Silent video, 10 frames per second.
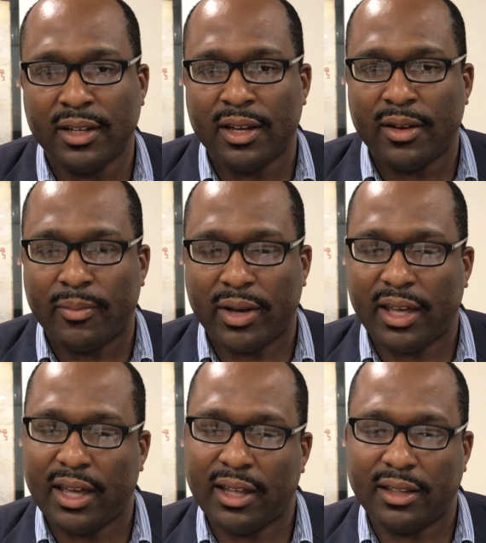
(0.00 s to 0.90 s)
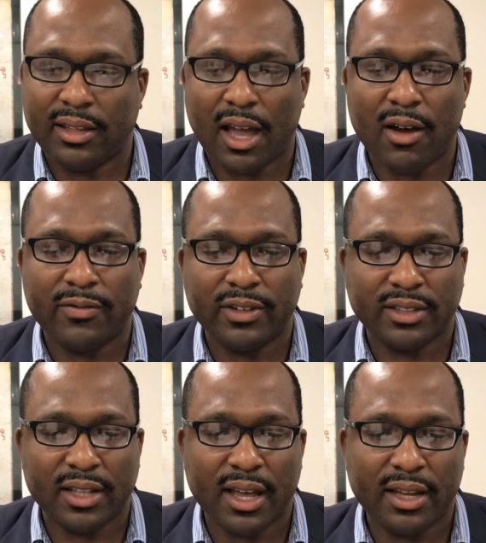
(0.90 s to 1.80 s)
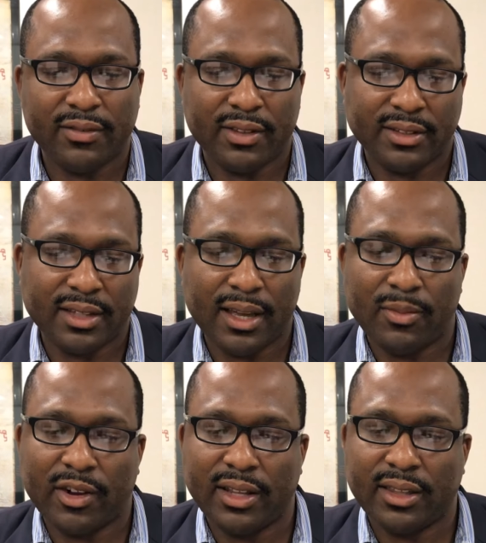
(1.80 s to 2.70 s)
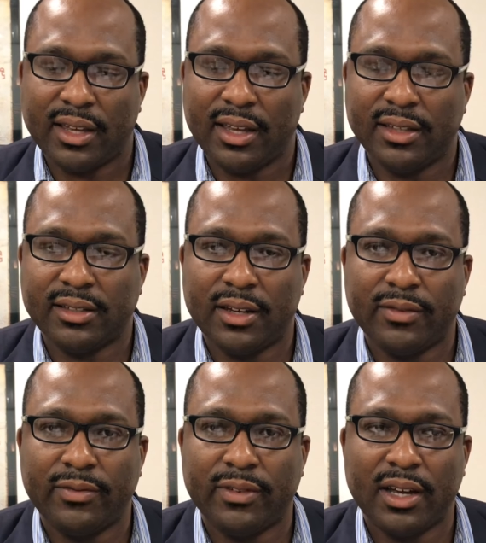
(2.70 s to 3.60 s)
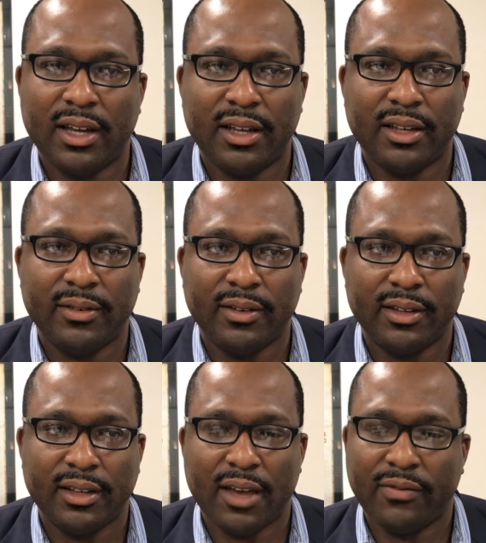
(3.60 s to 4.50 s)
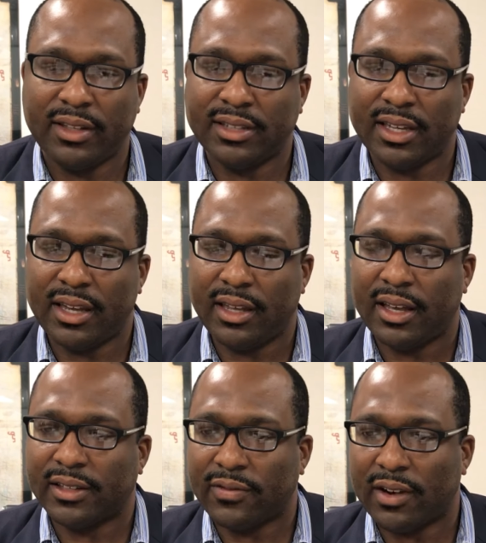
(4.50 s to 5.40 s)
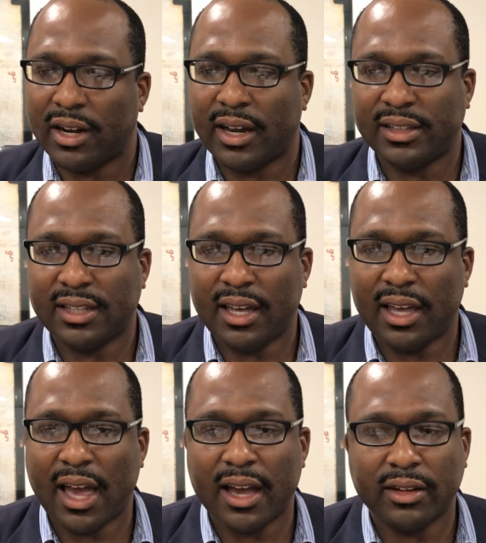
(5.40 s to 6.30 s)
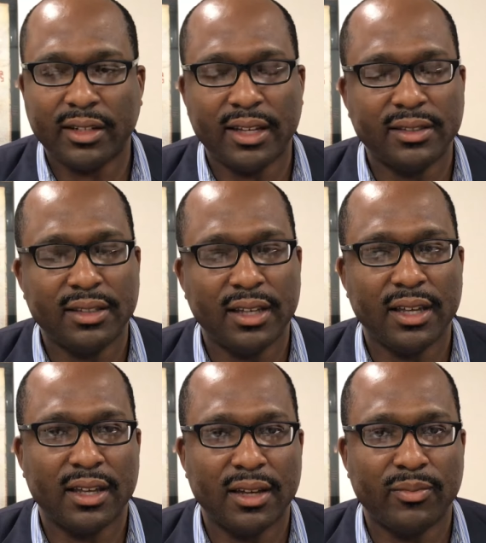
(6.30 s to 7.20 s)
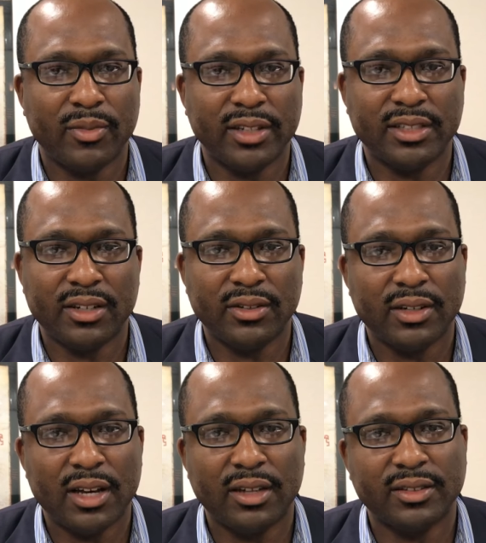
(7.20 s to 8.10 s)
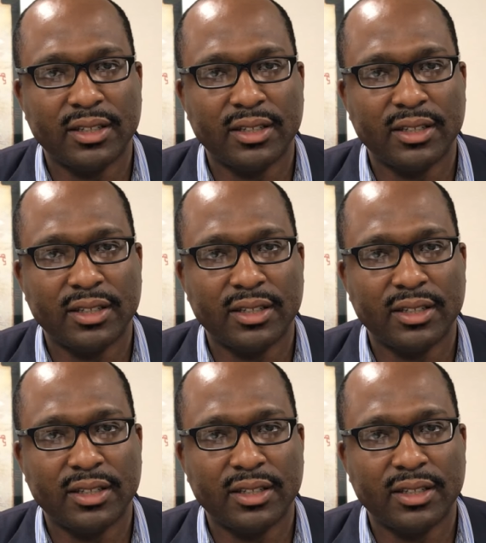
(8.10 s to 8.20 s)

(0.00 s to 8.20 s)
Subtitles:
but it offers a lot of the same great things of FHA, as far as a higher debt to income ratio also.